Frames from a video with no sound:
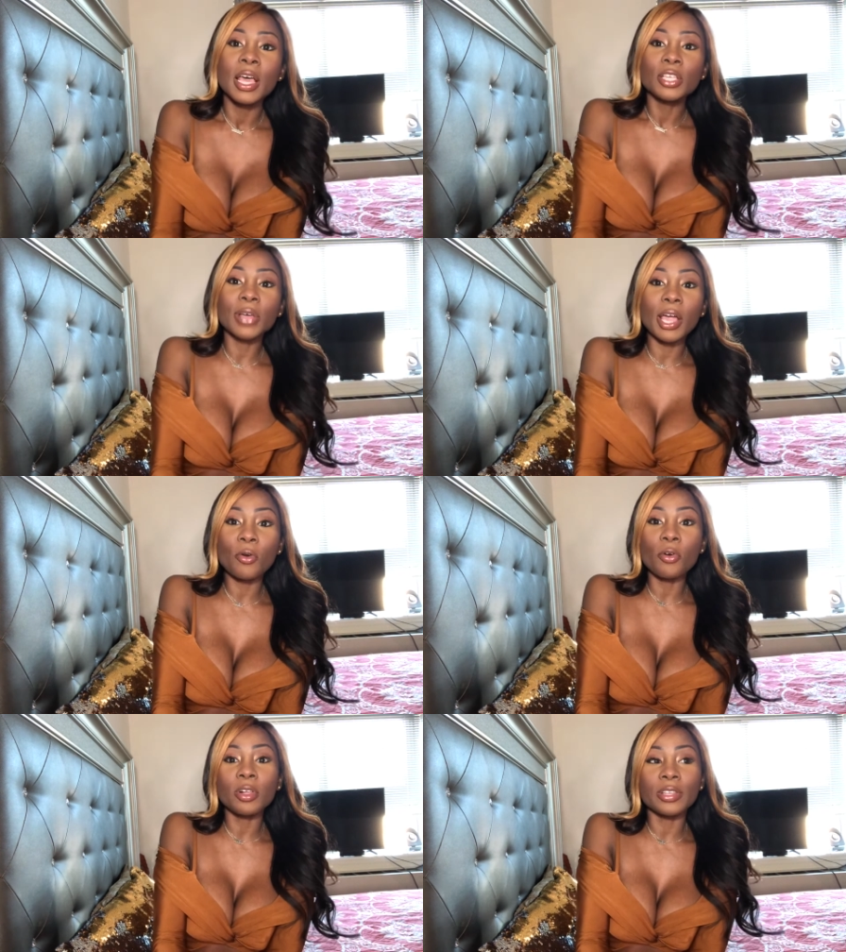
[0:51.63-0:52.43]
So I
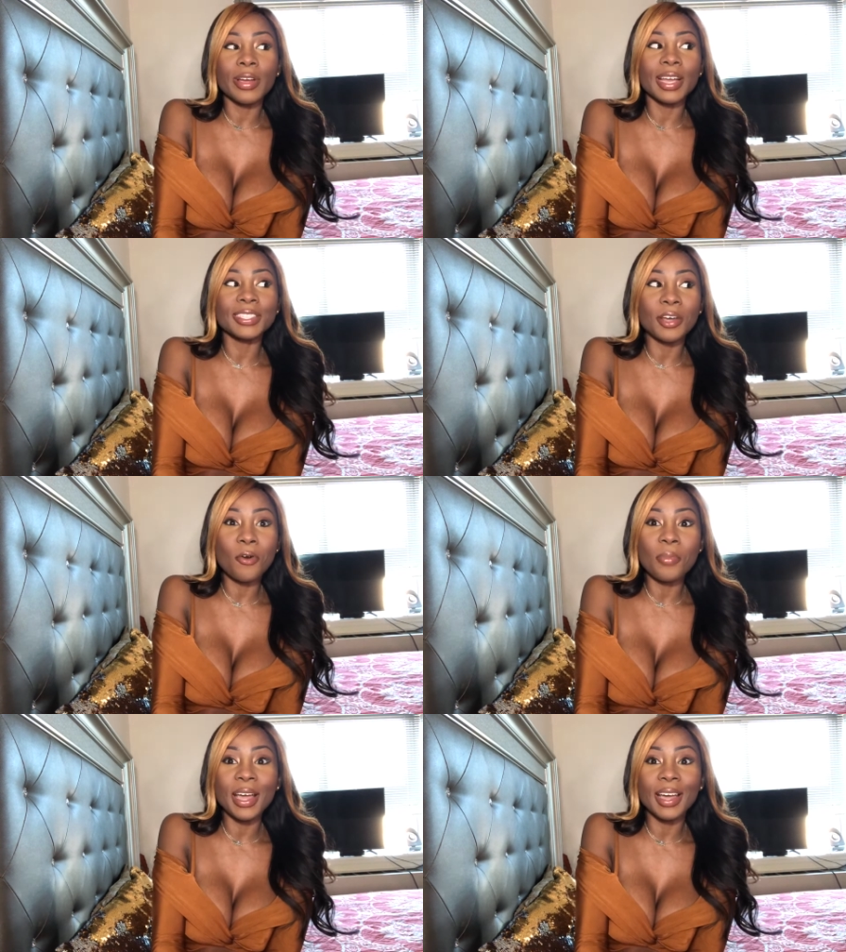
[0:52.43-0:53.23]
Googled her and I said,
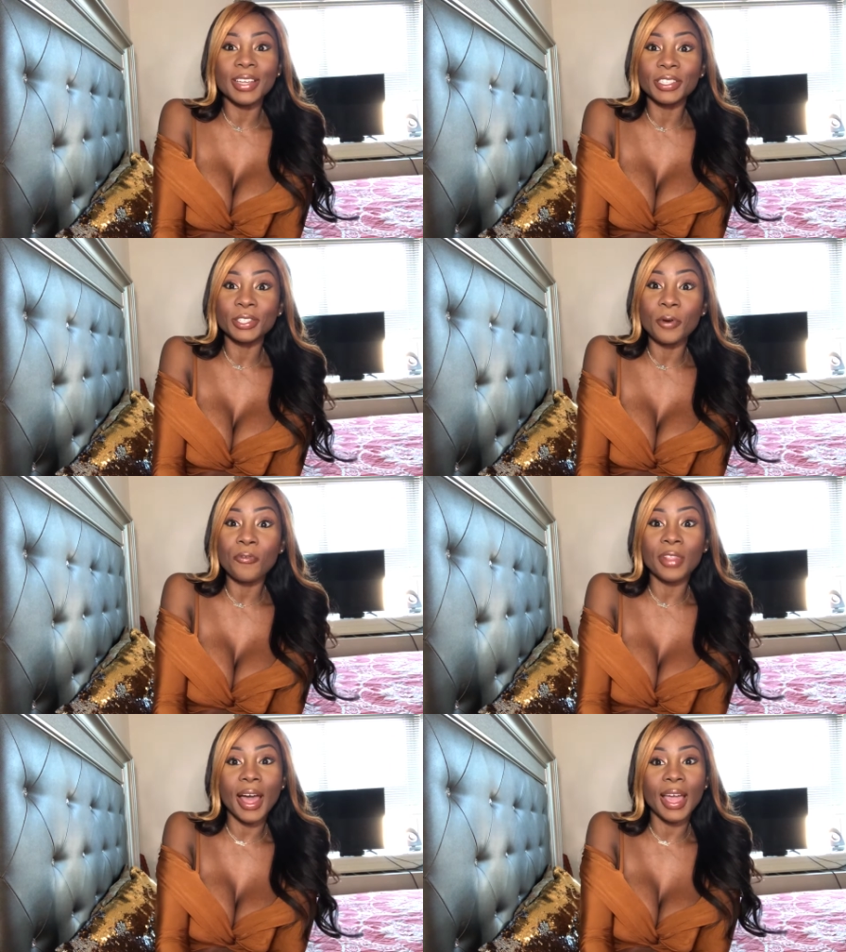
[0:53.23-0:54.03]
oh my gosh, she's so
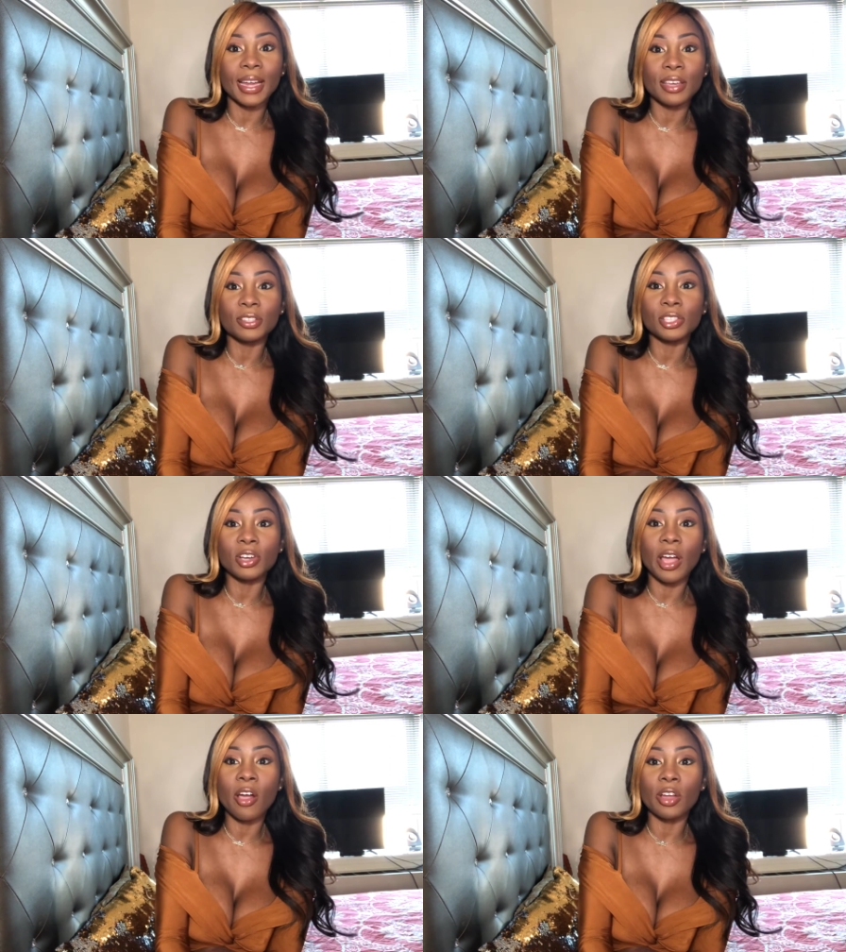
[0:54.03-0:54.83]
fly. And I used to
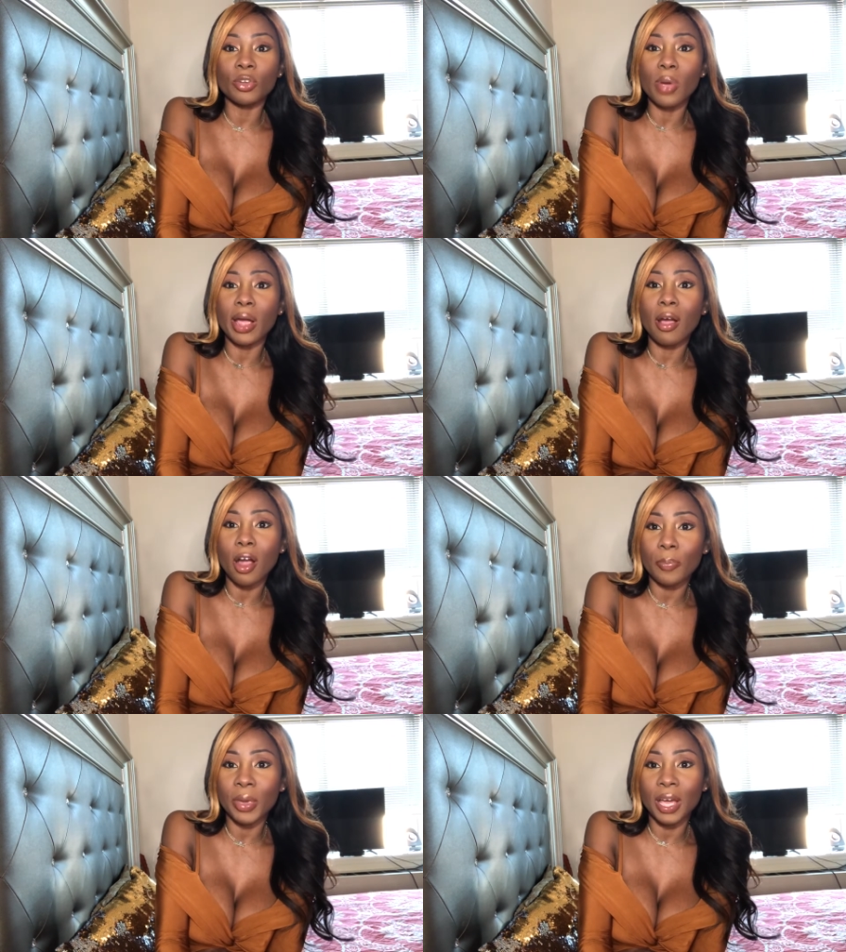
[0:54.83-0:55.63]
look at her on the red
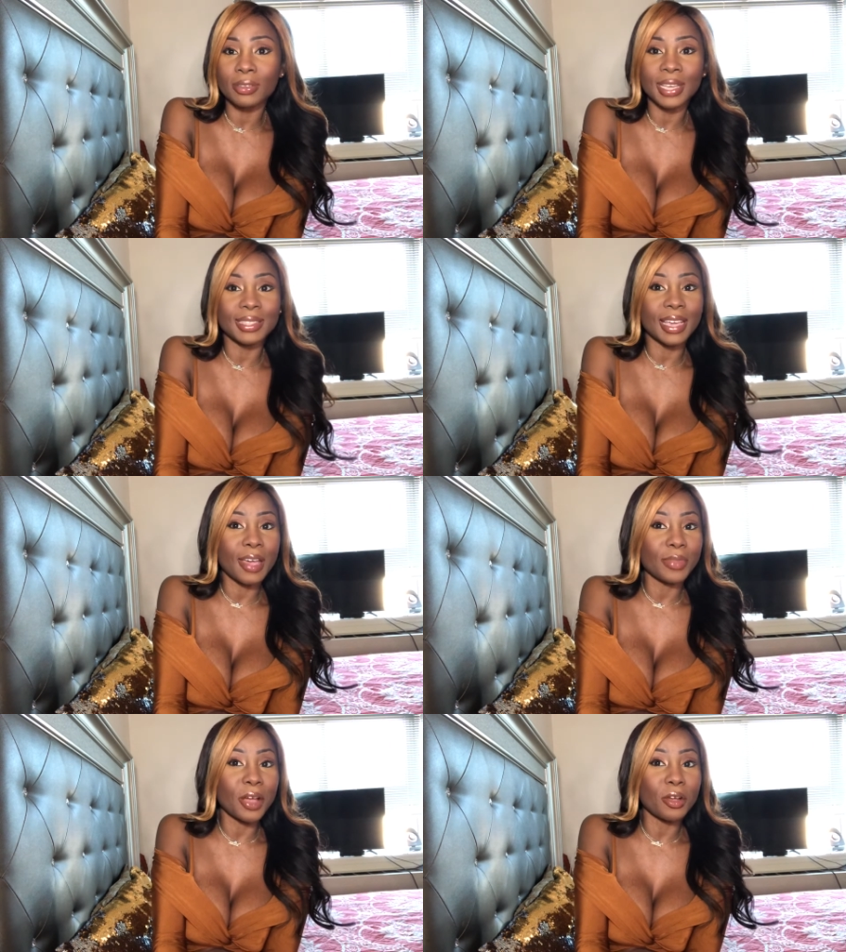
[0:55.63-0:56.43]
carpet. I was like,
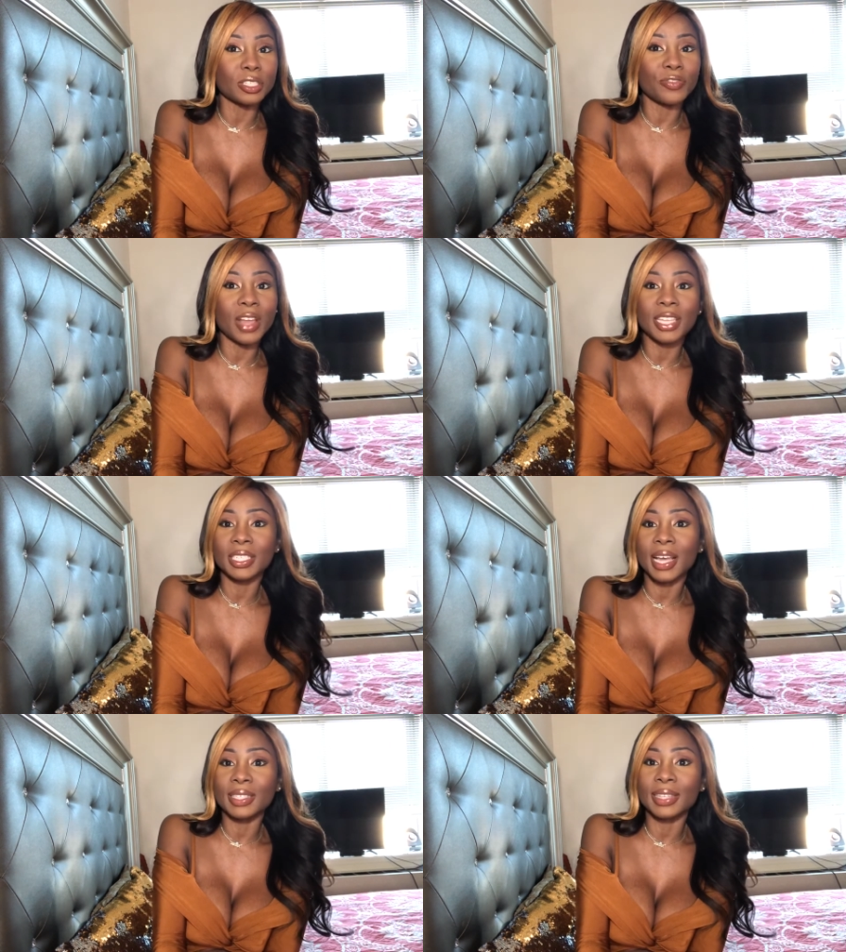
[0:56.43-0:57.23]
damn, that girl's fly. She
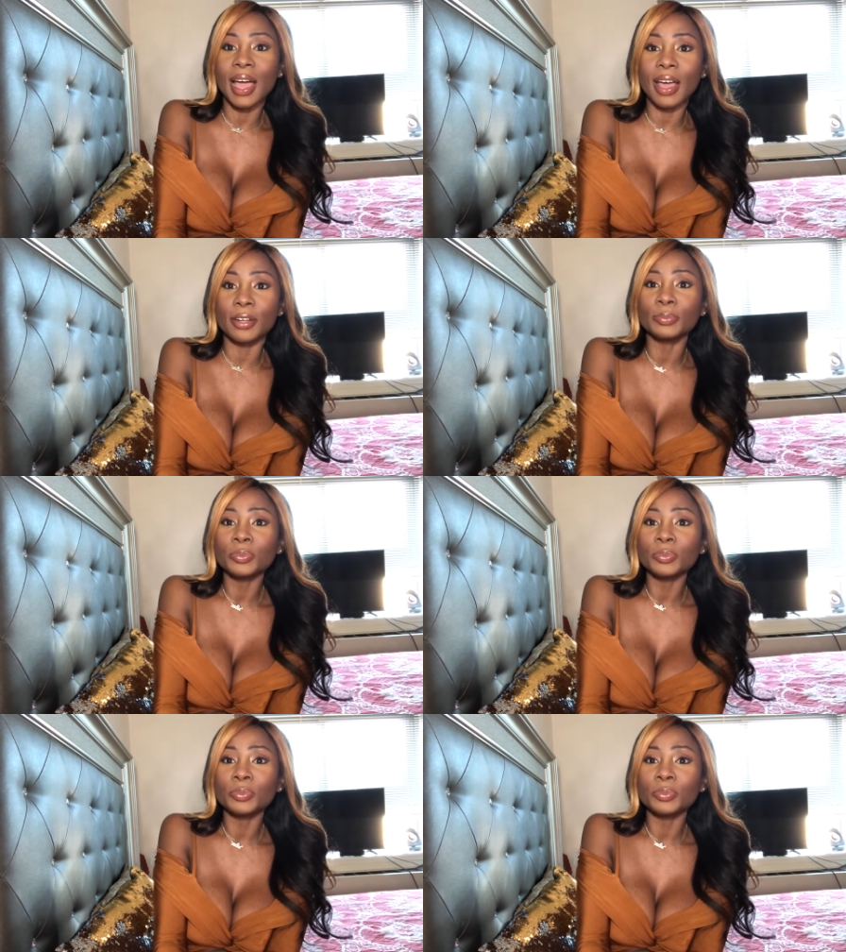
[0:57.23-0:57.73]
got style.